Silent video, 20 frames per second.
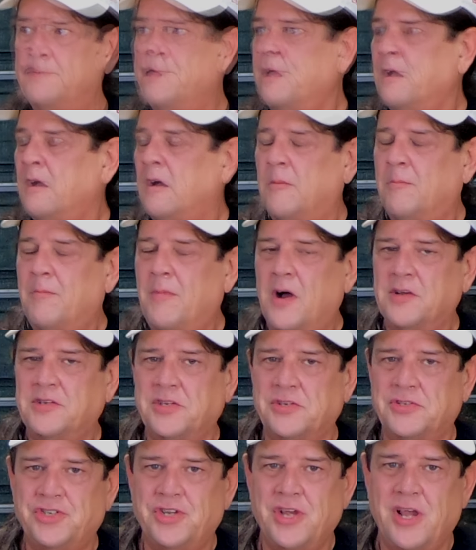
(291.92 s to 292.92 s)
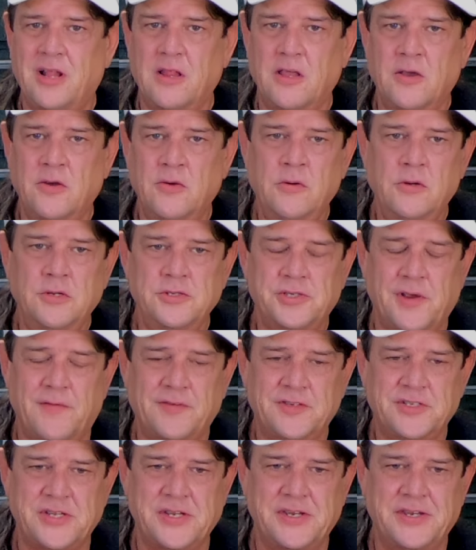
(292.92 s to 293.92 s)
Monticello,
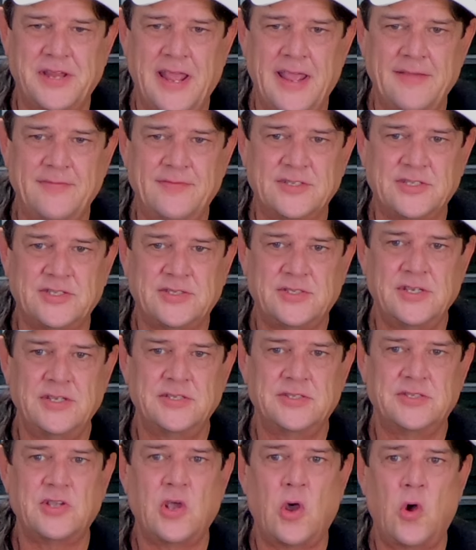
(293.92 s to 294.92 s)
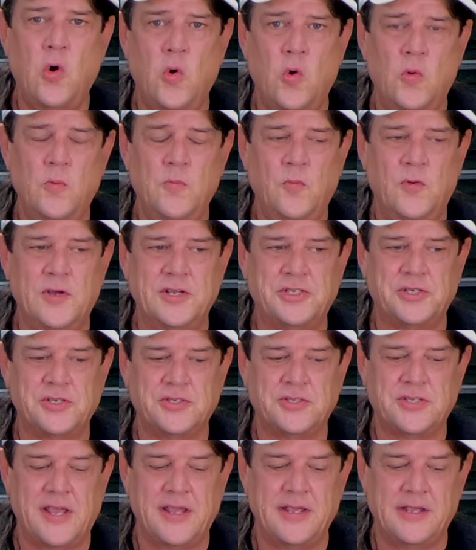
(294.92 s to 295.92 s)
Jefferson Davis's home, which
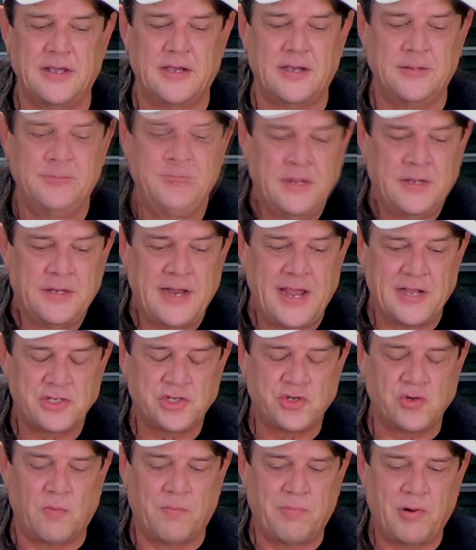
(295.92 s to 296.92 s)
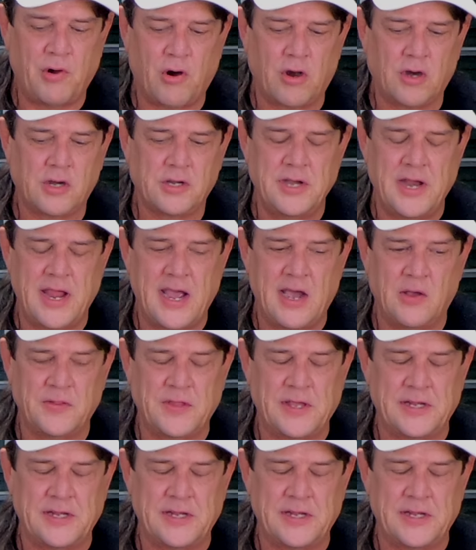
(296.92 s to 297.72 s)
is a national park now.